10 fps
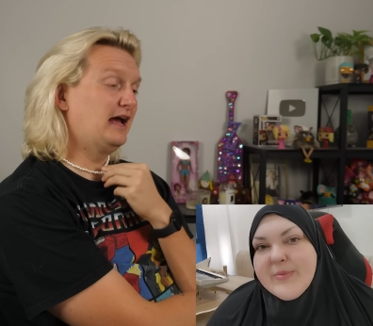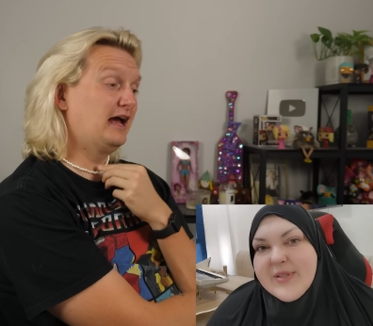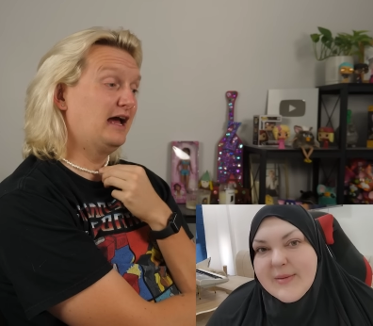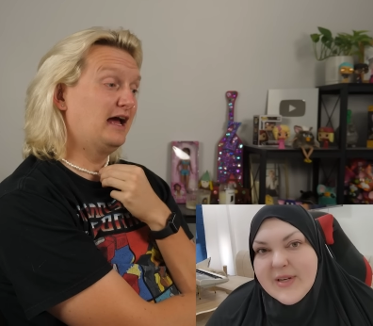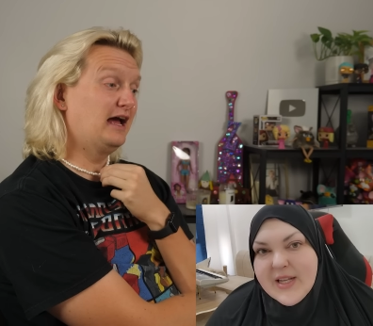
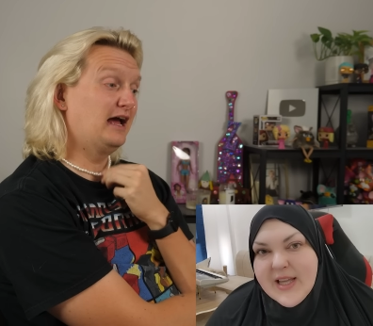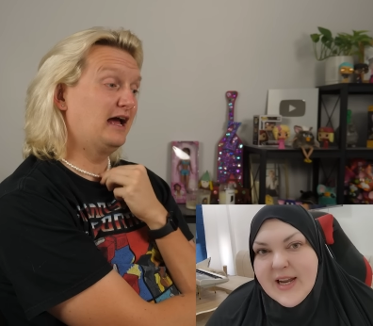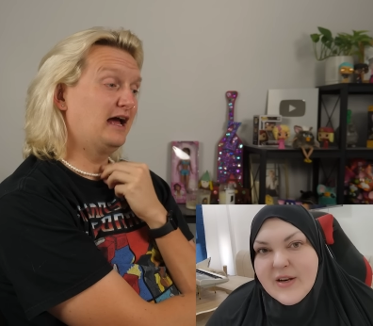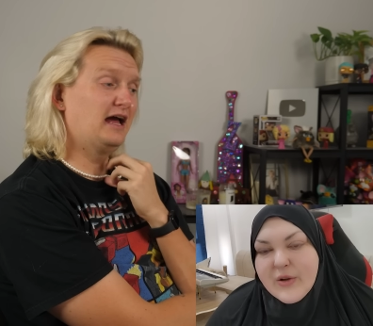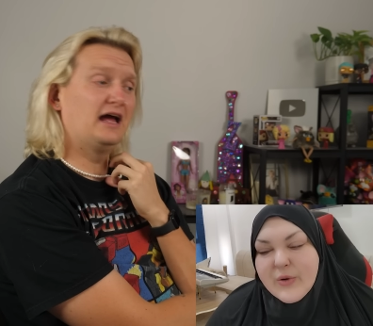Speaker 1: from
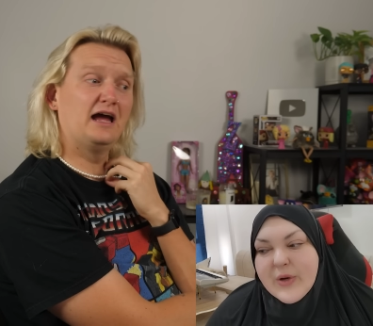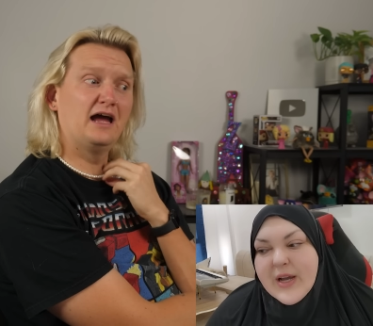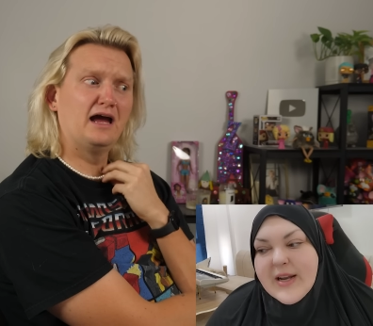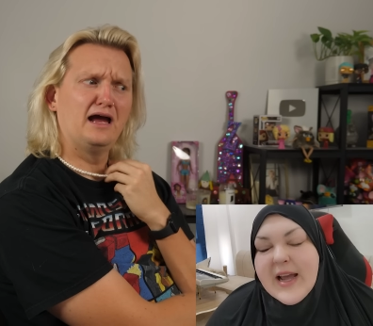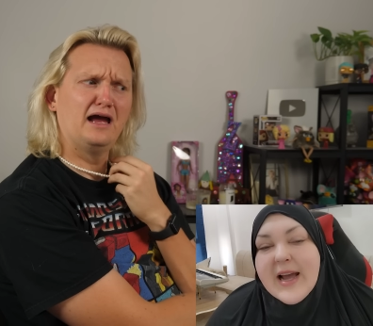somebody they
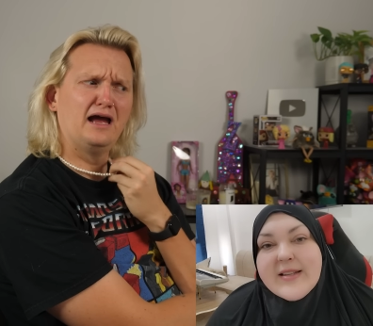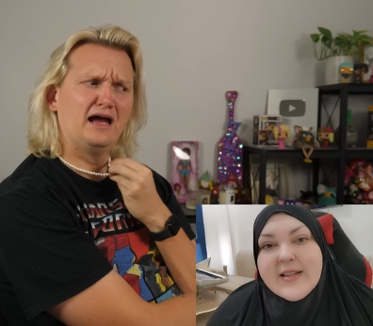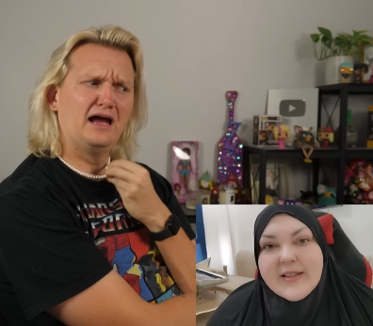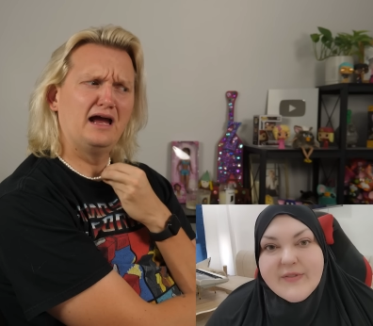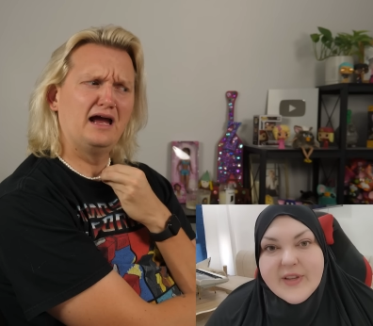knew and
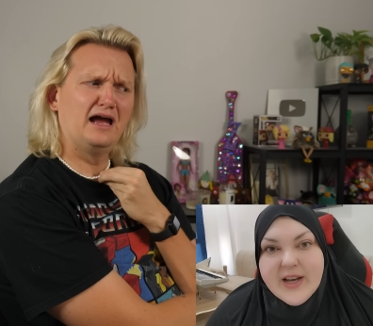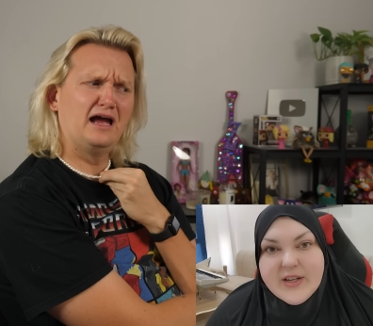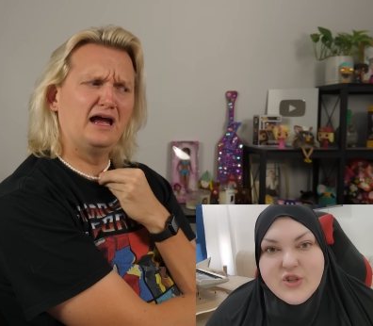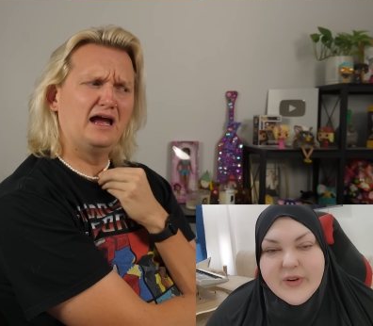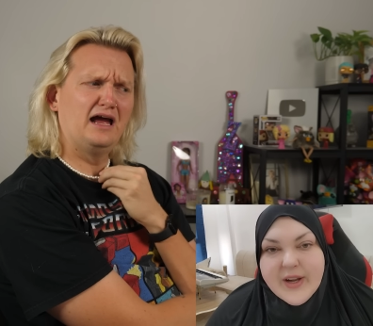had to leave the
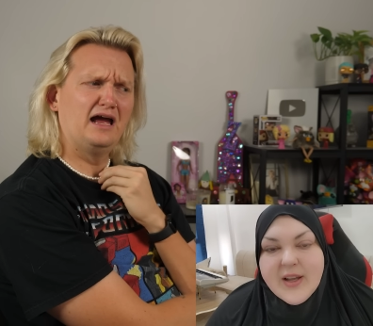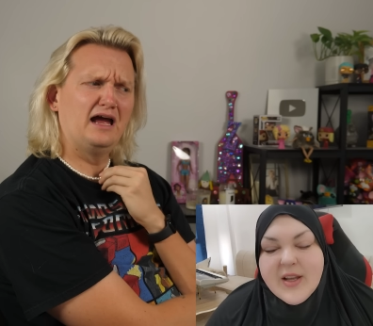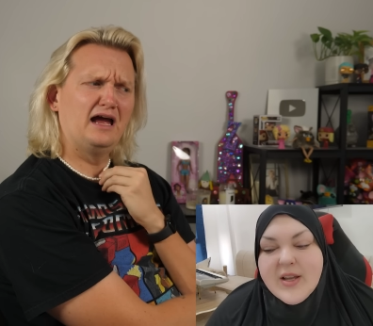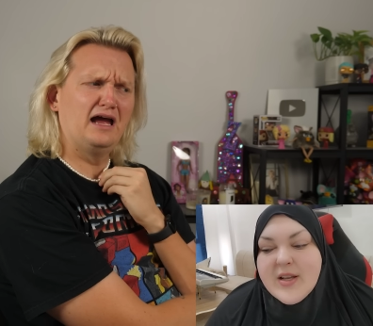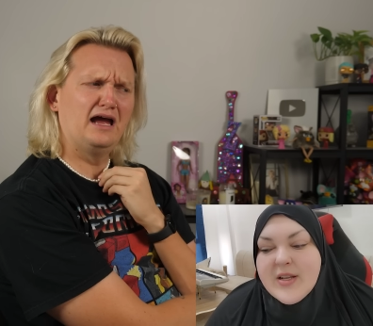
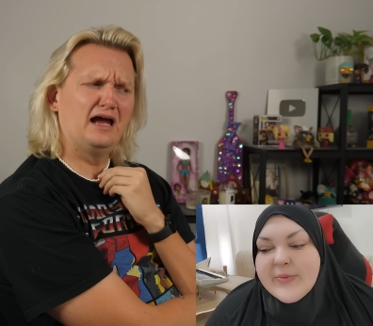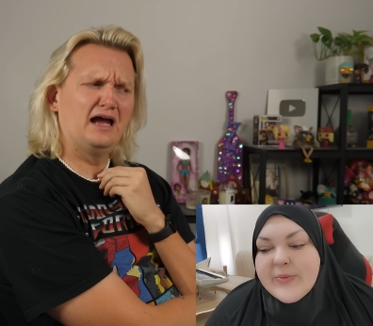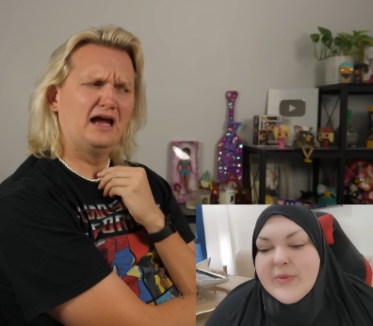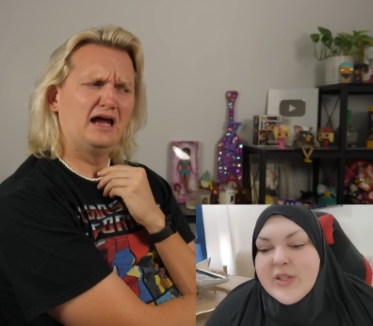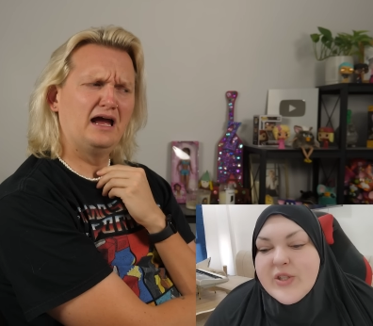country.
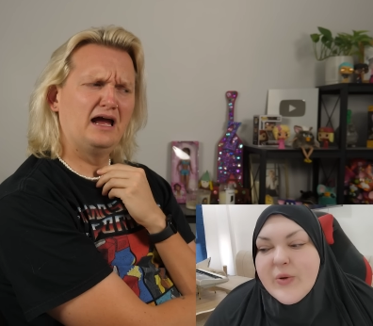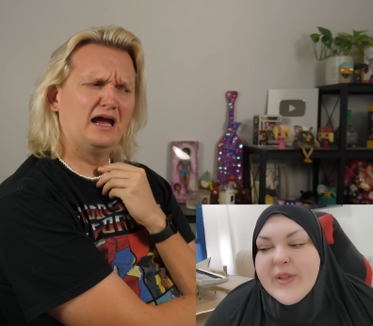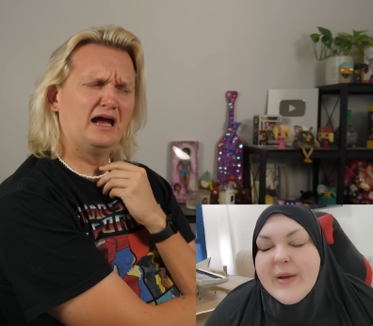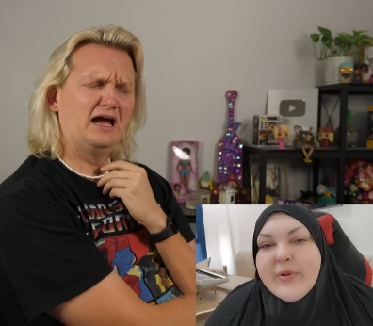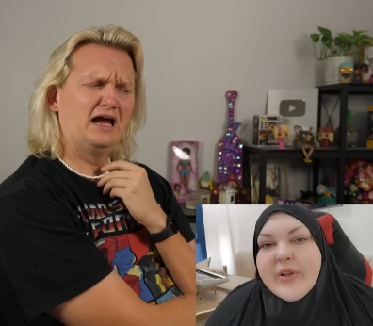
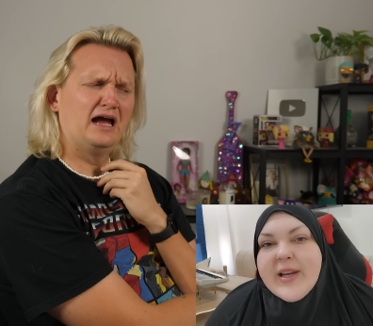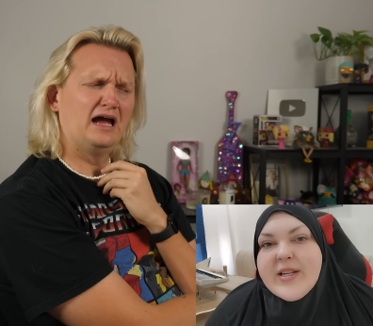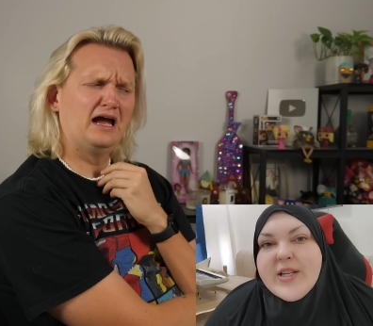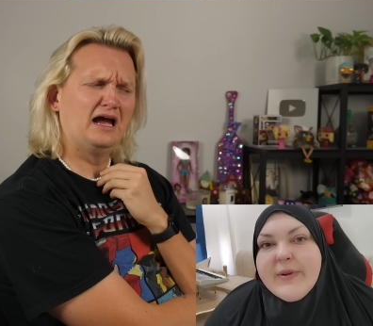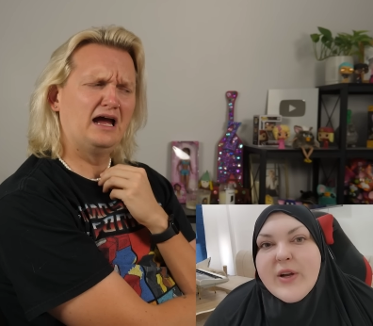So they were
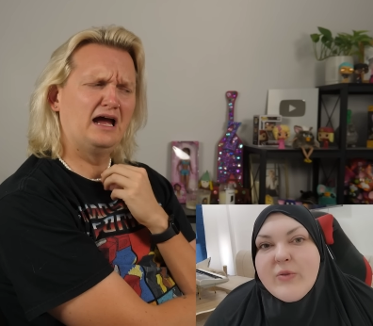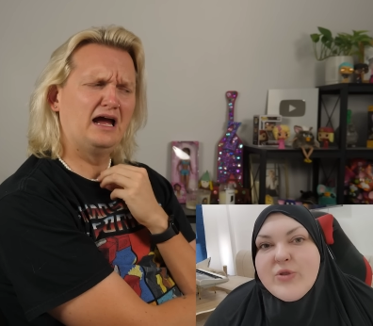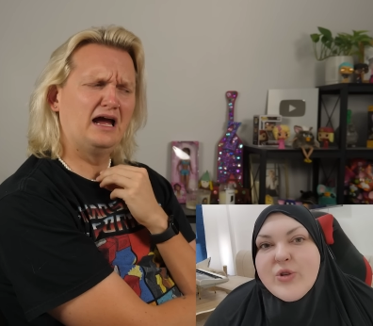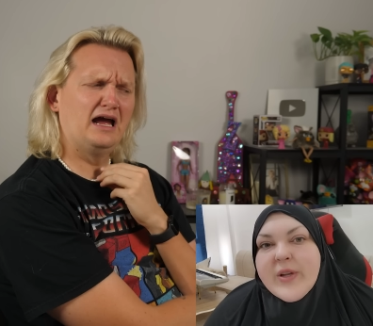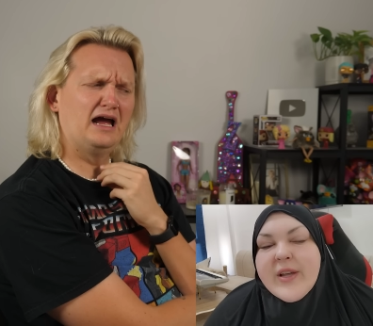looking to
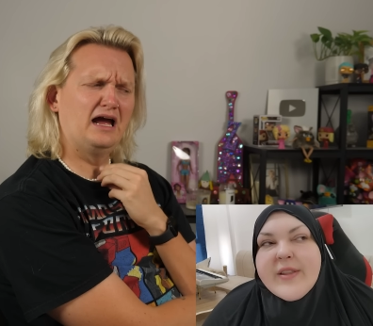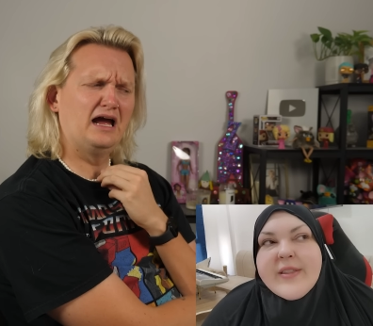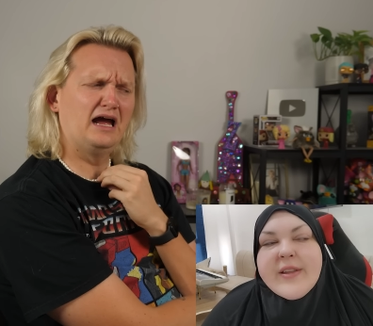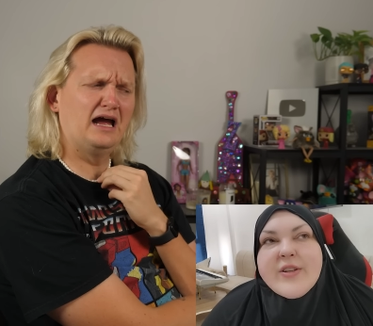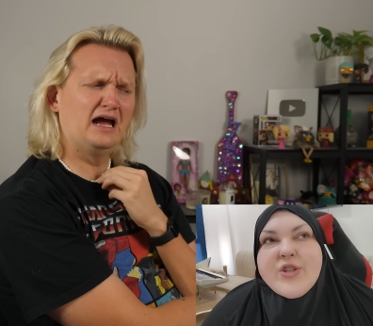rehome
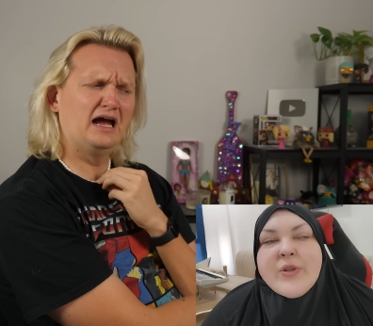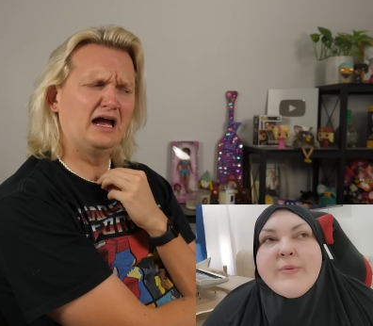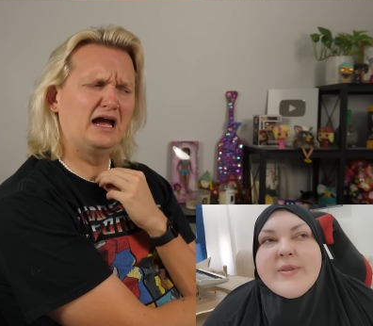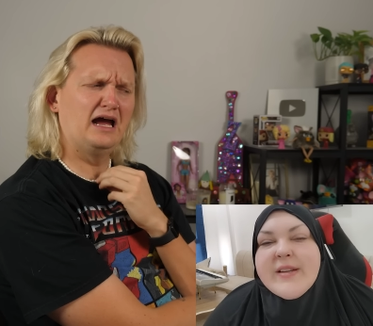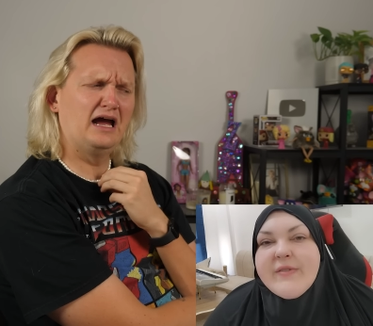Julia.
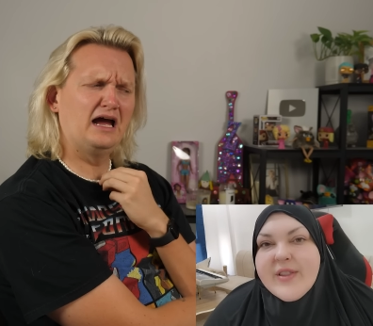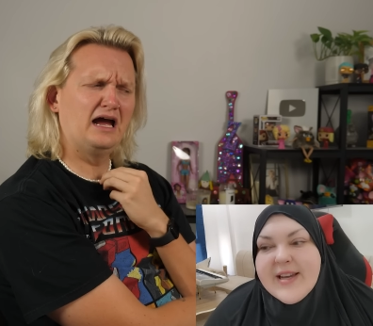Julia was never